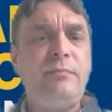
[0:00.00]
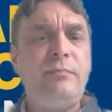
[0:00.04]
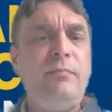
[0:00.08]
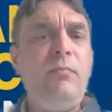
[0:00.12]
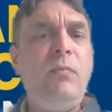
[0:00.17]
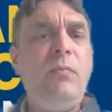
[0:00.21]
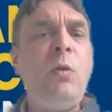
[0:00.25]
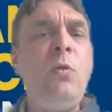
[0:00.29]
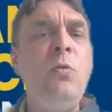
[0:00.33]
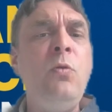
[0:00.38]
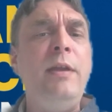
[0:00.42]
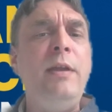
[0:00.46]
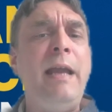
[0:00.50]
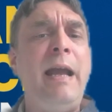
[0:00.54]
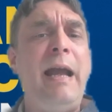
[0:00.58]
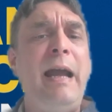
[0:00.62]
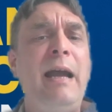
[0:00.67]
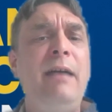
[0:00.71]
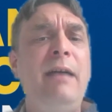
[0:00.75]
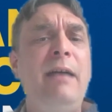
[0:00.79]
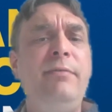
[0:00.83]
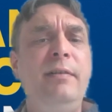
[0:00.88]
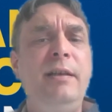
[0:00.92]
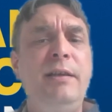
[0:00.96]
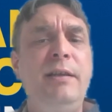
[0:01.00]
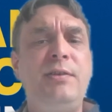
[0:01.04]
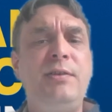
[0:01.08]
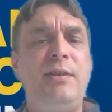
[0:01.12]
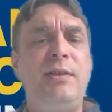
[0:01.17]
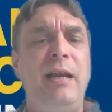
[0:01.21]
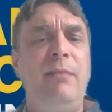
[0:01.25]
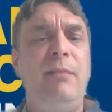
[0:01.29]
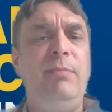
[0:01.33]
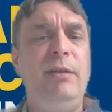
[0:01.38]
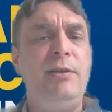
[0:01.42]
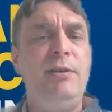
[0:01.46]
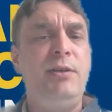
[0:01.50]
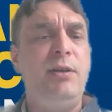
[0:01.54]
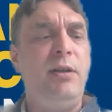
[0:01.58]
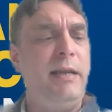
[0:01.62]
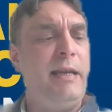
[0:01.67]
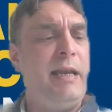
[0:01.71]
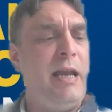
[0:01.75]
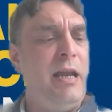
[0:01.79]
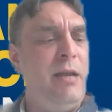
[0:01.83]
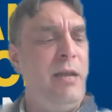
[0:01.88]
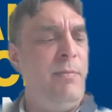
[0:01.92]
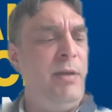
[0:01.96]
we have an established
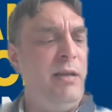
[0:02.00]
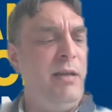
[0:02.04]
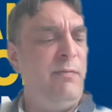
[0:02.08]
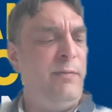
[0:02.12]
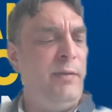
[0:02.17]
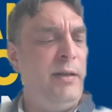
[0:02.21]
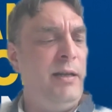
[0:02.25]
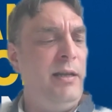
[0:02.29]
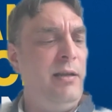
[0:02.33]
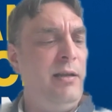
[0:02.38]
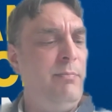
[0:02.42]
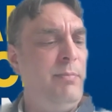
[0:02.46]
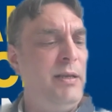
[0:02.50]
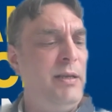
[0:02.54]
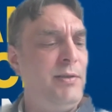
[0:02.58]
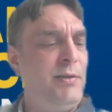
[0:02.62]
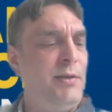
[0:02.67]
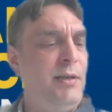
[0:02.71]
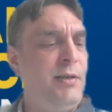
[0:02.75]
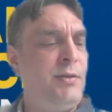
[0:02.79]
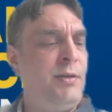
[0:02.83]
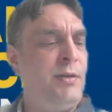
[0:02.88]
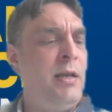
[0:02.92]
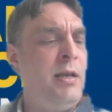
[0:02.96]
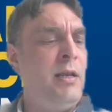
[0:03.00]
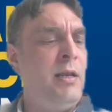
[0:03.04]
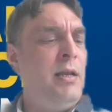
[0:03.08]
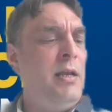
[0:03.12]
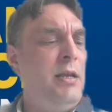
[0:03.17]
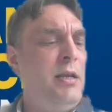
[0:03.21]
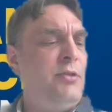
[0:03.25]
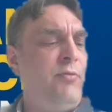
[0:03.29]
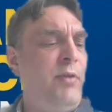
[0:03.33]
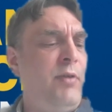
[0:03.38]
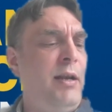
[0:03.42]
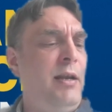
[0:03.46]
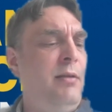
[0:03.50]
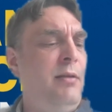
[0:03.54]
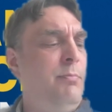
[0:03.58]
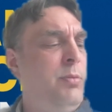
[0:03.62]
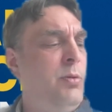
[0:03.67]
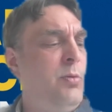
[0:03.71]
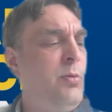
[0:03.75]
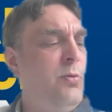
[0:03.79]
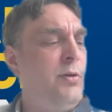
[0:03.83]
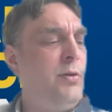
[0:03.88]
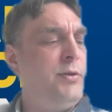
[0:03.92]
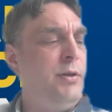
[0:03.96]
iGaming affiliate business. It's really
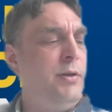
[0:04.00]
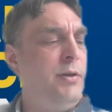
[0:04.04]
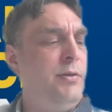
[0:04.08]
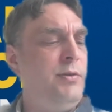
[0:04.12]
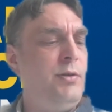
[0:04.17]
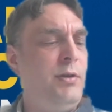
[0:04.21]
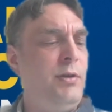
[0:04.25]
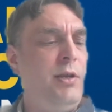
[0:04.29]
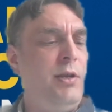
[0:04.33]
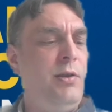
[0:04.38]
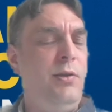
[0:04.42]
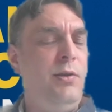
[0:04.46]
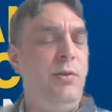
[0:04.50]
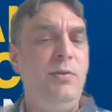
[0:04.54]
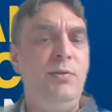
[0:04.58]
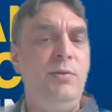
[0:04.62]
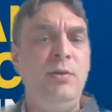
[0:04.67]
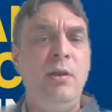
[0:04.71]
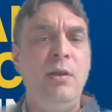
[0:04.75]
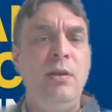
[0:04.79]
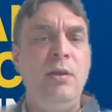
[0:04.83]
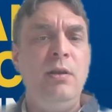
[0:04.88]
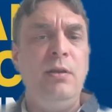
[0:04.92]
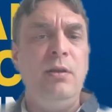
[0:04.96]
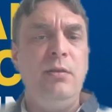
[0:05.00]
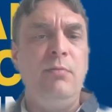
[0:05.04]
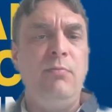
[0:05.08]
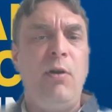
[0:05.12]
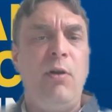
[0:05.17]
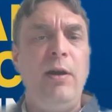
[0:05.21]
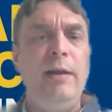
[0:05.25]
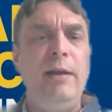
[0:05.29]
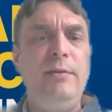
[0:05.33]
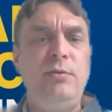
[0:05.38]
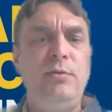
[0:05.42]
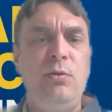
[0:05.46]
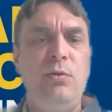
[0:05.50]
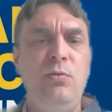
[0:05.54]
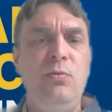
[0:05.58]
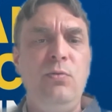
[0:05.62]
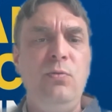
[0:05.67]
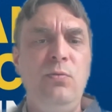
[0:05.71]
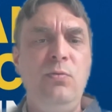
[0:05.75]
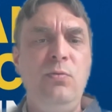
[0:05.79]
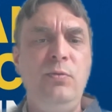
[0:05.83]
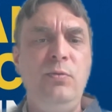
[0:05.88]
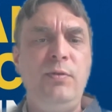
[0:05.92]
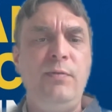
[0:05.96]
important to use the right
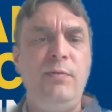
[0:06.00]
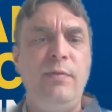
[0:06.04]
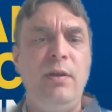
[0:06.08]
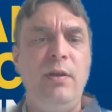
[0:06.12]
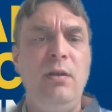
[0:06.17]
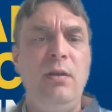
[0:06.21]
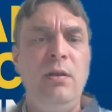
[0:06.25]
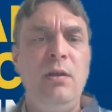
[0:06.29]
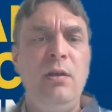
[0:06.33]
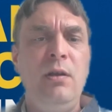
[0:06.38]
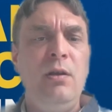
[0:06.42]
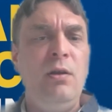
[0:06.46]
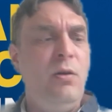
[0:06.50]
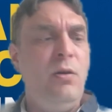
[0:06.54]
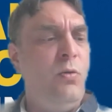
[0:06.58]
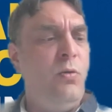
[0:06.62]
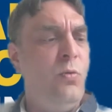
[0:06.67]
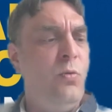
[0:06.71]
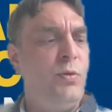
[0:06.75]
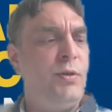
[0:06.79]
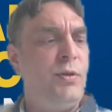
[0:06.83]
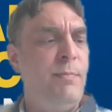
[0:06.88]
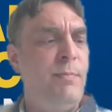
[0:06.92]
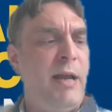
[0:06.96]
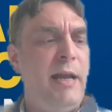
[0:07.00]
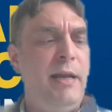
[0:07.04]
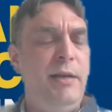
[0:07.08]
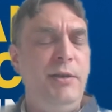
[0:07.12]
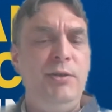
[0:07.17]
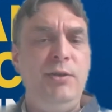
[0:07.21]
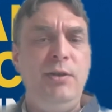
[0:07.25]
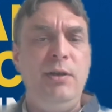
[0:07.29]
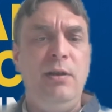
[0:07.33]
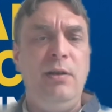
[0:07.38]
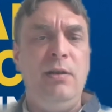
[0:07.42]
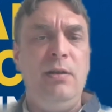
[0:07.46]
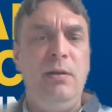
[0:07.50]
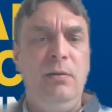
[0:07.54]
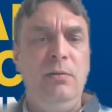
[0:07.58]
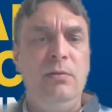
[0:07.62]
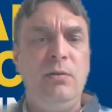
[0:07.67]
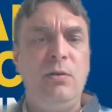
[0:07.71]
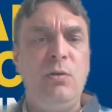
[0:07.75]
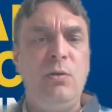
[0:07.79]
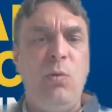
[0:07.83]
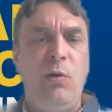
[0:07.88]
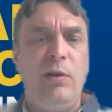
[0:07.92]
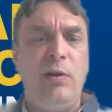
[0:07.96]
tools for automation,
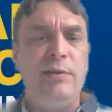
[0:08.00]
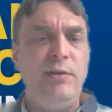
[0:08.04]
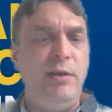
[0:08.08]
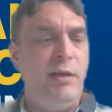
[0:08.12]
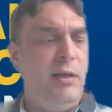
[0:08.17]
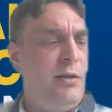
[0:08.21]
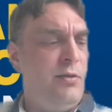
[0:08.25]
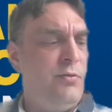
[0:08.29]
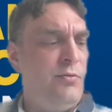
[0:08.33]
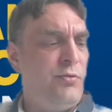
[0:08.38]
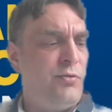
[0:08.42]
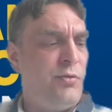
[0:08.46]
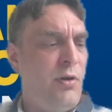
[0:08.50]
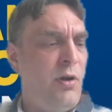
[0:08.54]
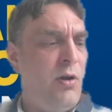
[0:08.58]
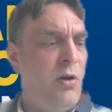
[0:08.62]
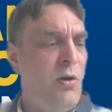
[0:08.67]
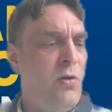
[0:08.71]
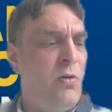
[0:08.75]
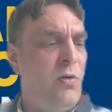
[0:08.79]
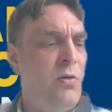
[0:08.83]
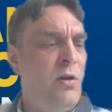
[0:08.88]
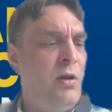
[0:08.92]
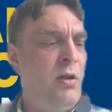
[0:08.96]
quality control,